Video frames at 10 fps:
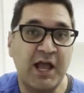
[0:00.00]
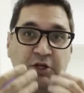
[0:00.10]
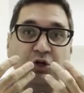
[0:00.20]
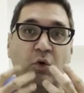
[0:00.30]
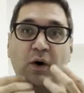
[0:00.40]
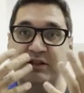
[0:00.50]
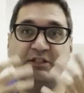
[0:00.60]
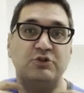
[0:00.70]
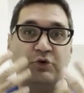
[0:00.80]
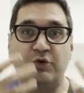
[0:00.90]
you don't want
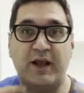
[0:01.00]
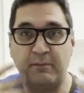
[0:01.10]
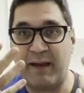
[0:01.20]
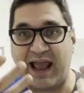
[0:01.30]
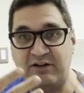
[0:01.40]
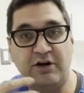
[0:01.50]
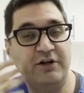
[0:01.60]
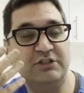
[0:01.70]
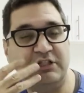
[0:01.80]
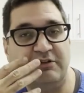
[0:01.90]
these to create
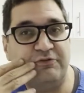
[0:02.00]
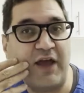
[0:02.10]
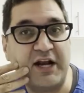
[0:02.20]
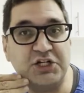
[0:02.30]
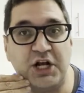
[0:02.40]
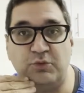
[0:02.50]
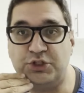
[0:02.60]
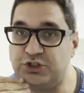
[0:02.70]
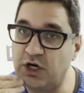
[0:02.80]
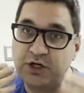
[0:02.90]
bacteria as an infection,
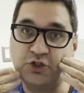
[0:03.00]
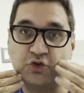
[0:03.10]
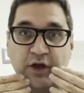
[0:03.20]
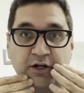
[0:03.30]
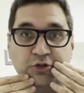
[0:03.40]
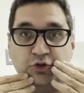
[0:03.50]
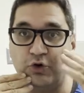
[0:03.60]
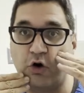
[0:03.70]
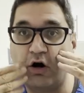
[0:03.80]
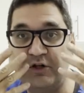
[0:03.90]
which is going to drain into
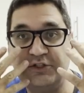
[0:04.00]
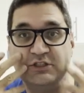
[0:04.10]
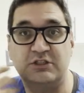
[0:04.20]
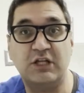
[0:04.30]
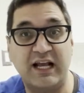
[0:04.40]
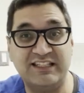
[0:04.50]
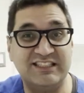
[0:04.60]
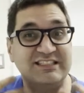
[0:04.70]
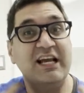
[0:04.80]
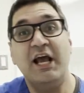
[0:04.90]
your arteries and
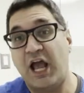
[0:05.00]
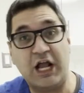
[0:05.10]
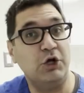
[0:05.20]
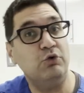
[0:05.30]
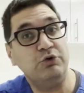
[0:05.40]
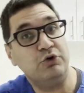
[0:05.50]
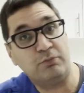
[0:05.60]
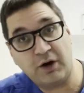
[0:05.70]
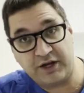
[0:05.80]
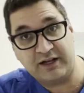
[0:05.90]
sinuses and go into your
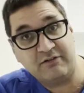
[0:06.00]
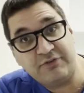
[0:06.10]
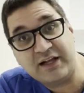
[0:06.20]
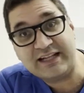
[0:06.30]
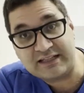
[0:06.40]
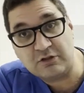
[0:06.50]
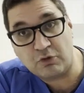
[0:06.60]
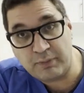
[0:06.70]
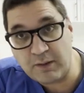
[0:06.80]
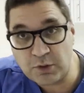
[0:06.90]
body and affect that
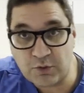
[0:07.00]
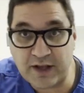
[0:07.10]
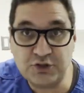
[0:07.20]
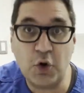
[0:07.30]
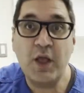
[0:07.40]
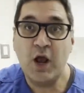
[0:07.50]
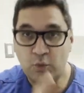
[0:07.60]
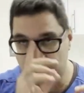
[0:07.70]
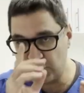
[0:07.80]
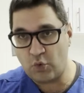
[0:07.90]
little baby, right? So
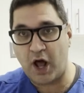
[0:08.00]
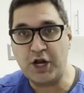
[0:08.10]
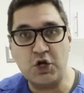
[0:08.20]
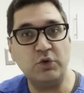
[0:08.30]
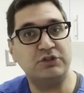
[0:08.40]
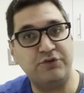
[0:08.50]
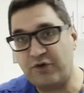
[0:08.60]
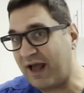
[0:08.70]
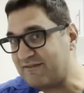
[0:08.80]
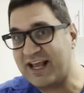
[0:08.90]
what you want to do is if
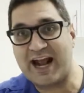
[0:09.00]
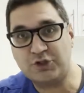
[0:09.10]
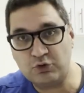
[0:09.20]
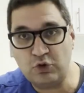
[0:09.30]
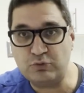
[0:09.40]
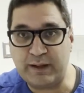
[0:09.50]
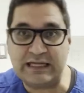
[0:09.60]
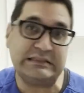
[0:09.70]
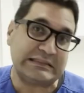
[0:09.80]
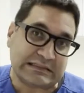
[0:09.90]
you're having actual tooth
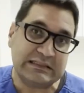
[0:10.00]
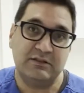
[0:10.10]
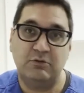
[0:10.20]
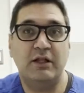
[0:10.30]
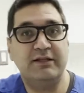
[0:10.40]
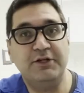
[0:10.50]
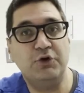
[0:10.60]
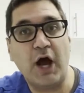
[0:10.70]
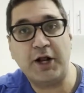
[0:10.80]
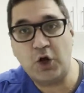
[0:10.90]
pain, well, then you
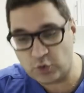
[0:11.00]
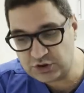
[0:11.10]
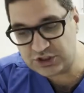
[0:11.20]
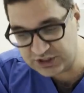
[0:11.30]
got to go see